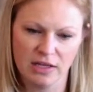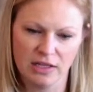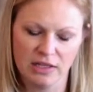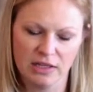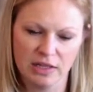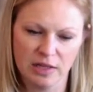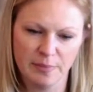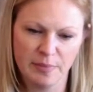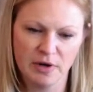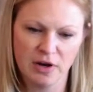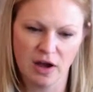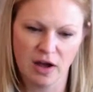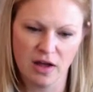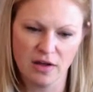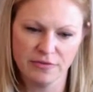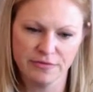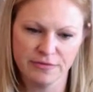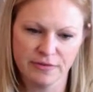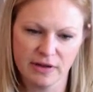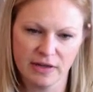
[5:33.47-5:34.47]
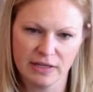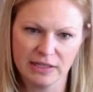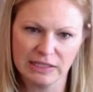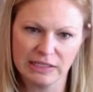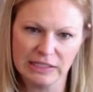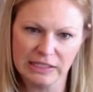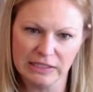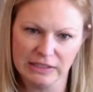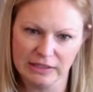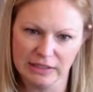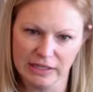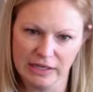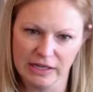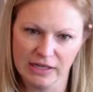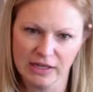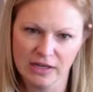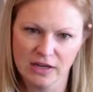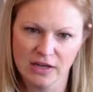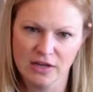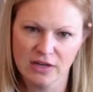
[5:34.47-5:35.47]
clip it off
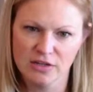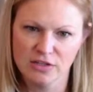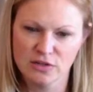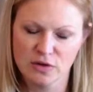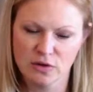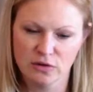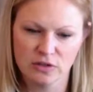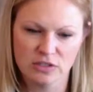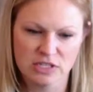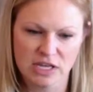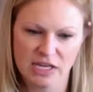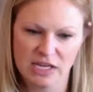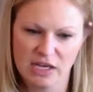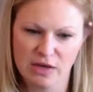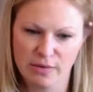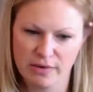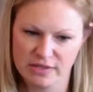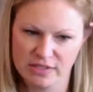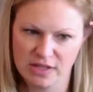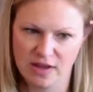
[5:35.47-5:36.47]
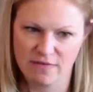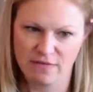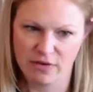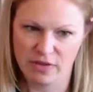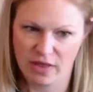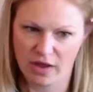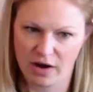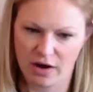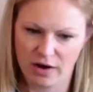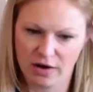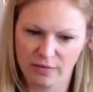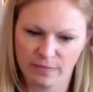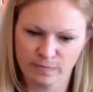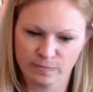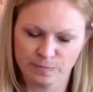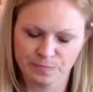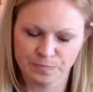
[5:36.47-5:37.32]
cleanly so it looks like he was never there.